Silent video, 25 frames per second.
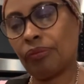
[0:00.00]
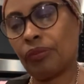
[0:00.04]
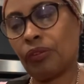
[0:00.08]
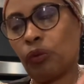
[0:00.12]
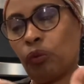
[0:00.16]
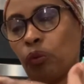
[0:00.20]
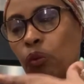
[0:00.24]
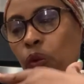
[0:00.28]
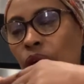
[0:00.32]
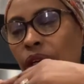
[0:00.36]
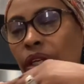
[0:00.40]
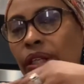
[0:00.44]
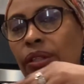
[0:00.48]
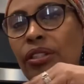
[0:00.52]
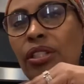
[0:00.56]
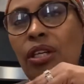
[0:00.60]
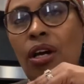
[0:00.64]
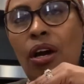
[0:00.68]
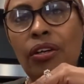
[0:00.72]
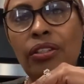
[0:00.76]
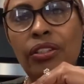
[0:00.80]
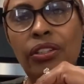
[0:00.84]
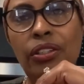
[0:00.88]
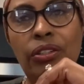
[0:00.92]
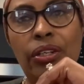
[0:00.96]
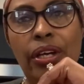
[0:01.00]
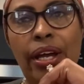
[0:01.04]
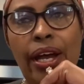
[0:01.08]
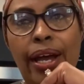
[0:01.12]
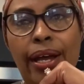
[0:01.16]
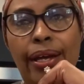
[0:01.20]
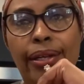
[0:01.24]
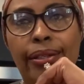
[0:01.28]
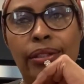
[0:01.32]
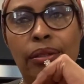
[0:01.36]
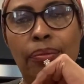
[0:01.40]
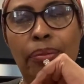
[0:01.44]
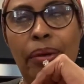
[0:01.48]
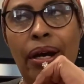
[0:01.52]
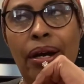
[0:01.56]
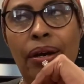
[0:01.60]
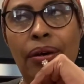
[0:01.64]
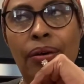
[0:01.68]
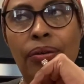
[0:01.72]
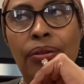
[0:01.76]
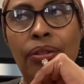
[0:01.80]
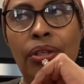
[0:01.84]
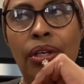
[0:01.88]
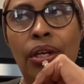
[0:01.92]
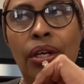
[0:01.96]
wanting to talk to you guys
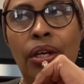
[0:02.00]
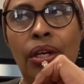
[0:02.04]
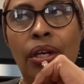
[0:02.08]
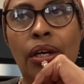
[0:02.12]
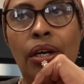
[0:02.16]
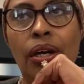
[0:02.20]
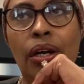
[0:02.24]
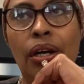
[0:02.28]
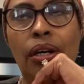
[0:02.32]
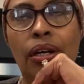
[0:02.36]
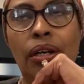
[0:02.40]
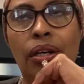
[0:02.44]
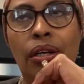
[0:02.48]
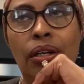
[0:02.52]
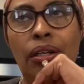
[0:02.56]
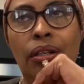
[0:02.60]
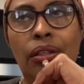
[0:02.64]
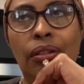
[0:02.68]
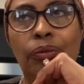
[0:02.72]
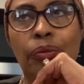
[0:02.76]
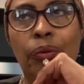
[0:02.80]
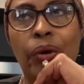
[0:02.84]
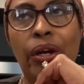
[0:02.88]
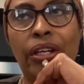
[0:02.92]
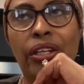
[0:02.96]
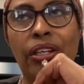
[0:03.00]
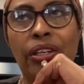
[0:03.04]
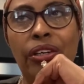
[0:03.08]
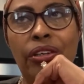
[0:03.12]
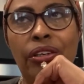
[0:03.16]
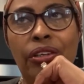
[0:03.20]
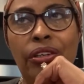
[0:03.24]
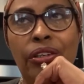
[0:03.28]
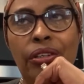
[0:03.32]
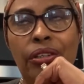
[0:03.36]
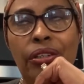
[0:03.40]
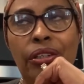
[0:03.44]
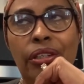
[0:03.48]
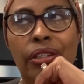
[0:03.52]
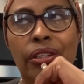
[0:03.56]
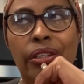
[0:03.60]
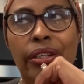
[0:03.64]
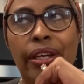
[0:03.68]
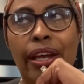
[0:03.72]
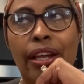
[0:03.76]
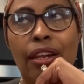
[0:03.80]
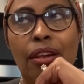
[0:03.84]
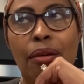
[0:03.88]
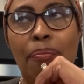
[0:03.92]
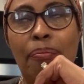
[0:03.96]
about uh, right here in
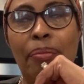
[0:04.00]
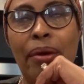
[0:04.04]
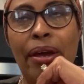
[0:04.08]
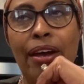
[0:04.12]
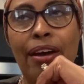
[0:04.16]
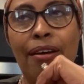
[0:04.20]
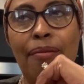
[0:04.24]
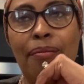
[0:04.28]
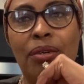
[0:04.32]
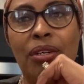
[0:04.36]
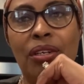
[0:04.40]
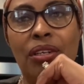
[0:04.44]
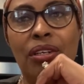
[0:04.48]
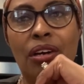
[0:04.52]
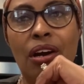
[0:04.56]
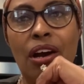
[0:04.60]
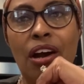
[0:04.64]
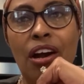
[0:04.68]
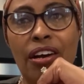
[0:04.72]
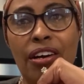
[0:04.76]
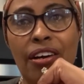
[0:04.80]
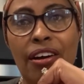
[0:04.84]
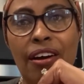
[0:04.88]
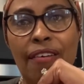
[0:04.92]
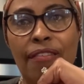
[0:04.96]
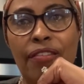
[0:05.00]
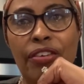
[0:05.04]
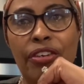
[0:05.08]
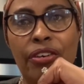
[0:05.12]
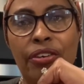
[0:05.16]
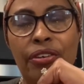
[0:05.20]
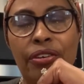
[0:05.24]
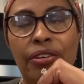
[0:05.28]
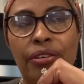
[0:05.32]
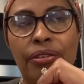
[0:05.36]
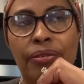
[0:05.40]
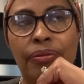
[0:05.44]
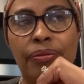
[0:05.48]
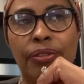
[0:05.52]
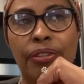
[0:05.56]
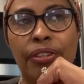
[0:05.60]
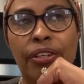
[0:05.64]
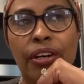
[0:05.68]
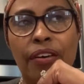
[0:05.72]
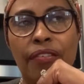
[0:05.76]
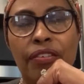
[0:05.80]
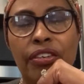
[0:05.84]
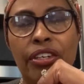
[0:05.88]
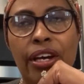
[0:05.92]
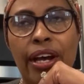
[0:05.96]
Alabama, our governor,
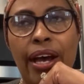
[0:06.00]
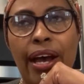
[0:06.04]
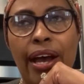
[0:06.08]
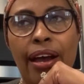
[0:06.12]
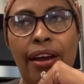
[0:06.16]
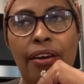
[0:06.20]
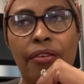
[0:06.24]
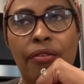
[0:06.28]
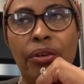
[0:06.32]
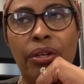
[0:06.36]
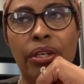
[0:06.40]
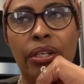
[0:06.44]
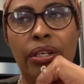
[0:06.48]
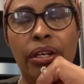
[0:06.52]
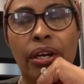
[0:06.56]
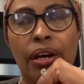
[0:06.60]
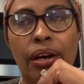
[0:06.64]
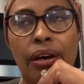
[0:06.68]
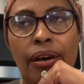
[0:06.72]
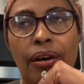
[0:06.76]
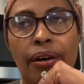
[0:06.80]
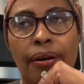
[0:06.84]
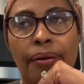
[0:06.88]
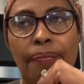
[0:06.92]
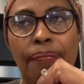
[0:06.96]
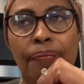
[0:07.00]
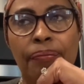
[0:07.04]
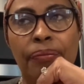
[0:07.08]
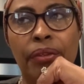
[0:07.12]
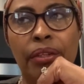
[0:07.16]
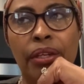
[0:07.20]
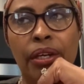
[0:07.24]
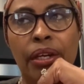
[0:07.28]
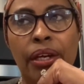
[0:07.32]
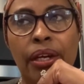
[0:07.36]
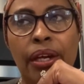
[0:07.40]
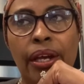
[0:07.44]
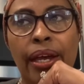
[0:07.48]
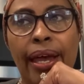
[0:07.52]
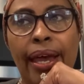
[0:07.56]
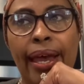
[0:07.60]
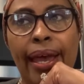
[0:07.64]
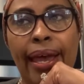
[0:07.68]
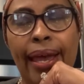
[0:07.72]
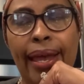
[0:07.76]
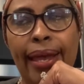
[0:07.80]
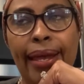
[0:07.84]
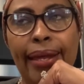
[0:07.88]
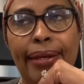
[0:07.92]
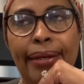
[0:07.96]
Governor Ivey, um,
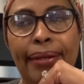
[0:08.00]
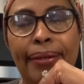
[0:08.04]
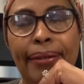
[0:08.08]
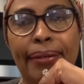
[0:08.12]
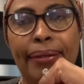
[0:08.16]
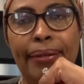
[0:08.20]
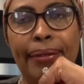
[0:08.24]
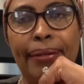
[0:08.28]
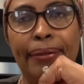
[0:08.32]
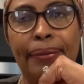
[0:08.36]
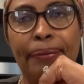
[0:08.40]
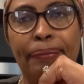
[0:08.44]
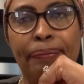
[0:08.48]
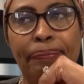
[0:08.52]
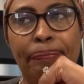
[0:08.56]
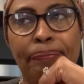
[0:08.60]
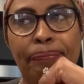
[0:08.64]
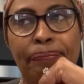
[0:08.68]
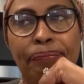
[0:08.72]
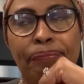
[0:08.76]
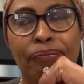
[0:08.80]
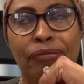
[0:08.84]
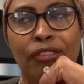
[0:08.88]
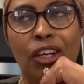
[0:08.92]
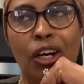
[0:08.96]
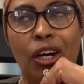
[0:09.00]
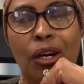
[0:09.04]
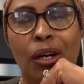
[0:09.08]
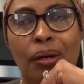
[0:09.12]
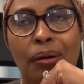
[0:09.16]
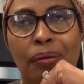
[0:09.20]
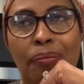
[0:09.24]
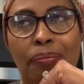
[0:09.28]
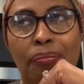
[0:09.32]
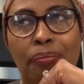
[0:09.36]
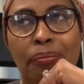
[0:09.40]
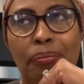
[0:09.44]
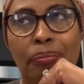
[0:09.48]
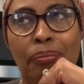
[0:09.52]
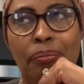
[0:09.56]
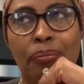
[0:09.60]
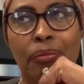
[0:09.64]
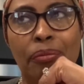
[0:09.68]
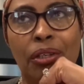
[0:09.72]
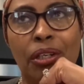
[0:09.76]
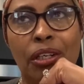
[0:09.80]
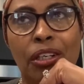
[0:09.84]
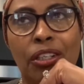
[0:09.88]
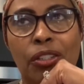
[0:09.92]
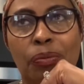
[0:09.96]
had um, um
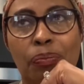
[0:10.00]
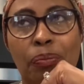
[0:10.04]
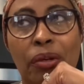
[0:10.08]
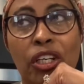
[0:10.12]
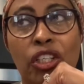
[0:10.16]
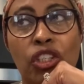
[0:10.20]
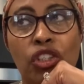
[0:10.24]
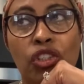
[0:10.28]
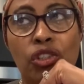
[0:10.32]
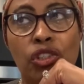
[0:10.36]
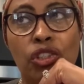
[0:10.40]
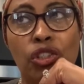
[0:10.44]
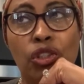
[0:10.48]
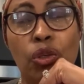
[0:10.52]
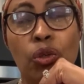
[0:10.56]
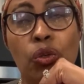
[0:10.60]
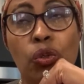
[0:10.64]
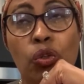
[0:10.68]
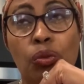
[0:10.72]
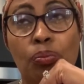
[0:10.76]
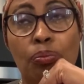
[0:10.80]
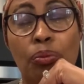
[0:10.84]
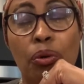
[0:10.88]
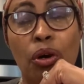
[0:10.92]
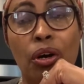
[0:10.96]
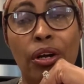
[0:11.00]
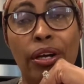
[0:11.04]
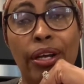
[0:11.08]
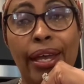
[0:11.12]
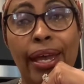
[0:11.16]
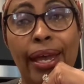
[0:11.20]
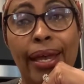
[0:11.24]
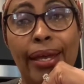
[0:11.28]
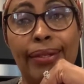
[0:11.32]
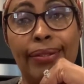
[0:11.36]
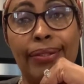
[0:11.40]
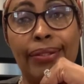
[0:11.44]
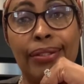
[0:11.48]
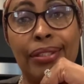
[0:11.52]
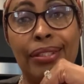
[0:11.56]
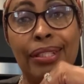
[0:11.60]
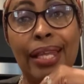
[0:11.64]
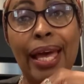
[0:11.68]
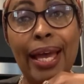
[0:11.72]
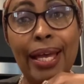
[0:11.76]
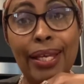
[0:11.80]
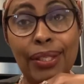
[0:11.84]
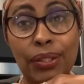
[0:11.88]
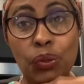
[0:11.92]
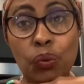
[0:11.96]
a special news broadcast
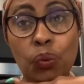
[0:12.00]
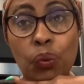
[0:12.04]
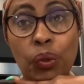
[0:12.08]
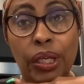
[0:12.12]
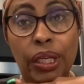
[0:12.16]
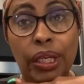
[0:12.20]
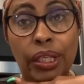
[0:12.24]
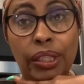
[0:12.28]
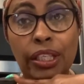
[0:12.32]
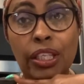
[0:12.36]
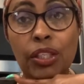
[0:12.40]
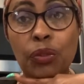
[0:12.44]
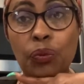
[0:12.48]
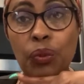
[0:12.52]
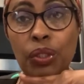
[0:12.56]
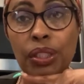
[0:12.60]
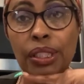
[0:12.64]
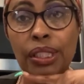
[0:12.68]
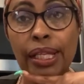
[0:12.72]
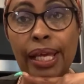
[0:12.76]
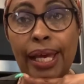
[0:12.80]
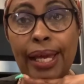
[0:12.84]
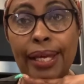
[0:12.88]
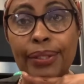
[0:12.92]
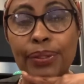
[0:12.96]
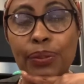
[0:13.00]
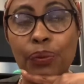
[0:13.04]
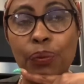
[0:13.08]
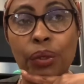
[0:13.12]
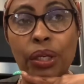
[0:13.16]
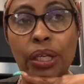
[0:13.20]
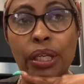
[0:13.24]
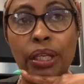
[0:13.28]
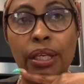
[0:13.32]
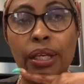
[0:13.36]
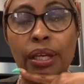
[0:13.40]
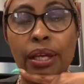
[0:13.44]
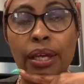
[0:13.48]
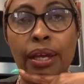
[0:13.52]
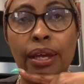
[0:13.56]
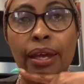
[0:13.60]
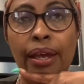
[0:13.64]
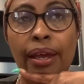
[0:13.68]
last week. This was last week.